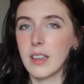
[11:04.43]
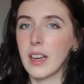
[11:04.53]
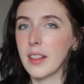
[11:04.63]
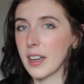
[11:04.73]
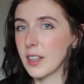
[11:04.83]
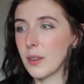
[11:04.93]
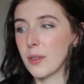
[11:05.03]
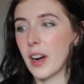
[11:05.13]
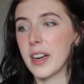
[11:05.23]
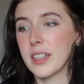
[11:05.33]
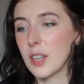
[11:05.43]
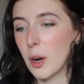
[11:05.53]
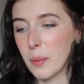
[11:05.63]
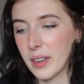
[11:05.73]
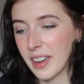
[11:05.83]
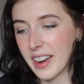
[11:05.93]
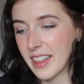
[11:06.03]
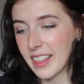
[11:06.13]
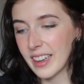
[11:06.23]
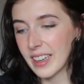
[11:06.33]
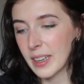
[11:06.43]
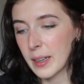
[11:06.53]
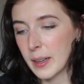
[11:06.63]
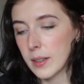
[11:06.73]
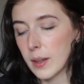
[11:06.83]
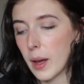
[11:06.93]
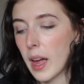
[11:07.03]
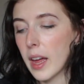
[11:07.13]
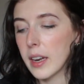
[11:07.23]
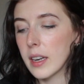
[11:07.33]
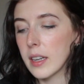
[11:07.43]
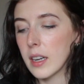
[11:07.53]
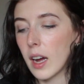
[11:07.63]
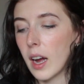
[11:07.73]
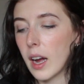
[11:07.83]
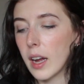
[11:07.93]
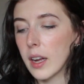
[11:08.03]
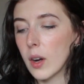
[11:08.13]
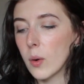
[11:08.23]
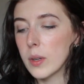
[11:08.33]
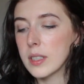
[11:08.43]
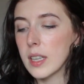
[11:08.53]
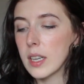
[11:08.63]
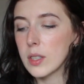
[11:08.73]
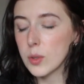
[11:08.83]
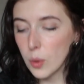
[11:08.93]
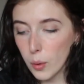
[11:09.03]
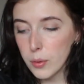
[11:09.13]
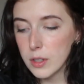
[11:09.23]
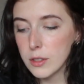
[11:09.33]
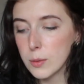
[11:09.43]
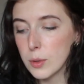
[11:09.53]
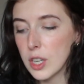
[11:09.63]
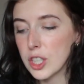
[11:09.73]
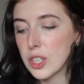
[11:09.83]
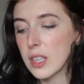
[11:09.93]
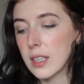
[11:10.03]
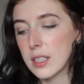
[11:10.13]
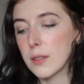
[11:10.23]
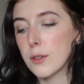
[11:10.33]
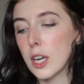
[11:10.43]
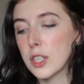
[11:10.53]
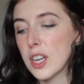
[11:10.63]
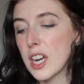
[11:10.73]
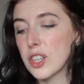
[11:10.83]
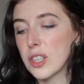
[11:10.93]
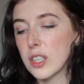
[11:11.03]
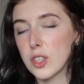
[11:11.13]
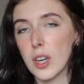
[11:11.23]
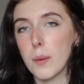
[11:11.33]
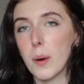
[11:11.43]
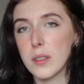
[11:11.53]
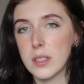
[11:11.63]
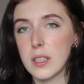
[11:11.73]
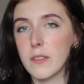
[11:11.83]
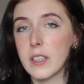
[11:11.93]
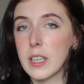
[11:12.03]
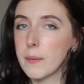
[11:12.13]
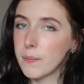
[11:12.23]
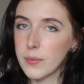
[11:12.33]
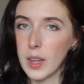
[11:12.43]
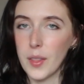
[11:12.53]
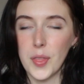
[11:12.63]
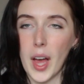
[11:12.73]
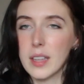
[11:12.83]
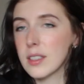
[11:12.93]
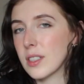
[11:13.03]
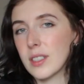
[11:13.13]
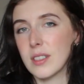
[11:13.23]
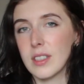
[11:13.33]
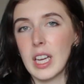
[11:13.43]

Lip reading: And that can go for any topic, anything. And I always say, scroll for inspiration, listen for education, and share positivity. That's